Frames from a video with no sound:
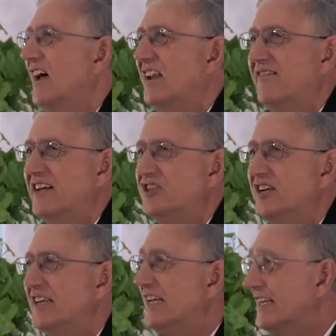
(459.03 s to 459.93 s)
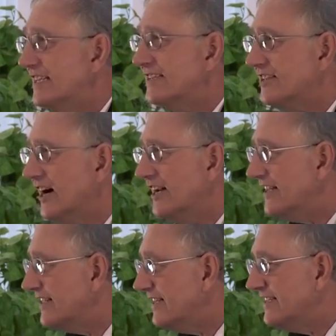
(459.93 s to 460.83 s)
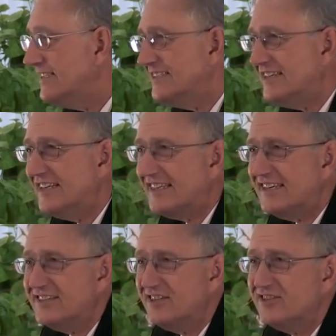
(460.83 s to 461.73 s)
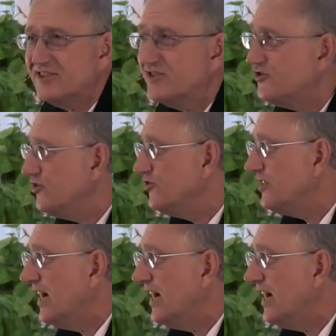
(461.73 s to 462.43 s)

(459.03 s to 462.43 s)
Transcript: And eventually he decided, this is it, this is the truth.